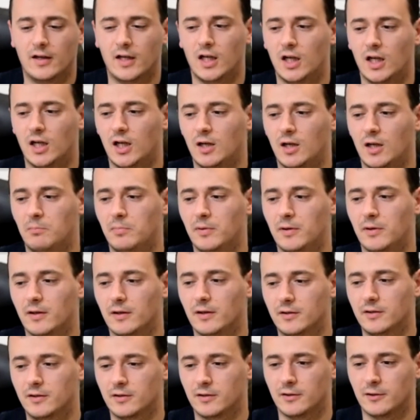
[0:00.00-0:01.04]
Uh,
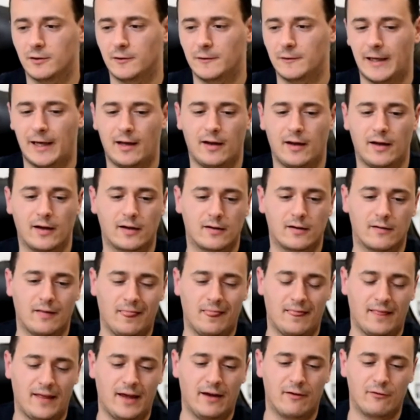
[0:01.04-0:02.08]
but uh, yeah, like
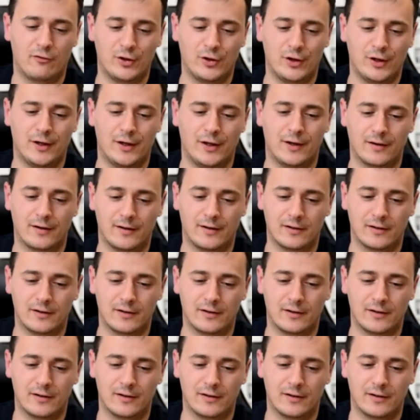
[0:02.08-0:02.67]
every year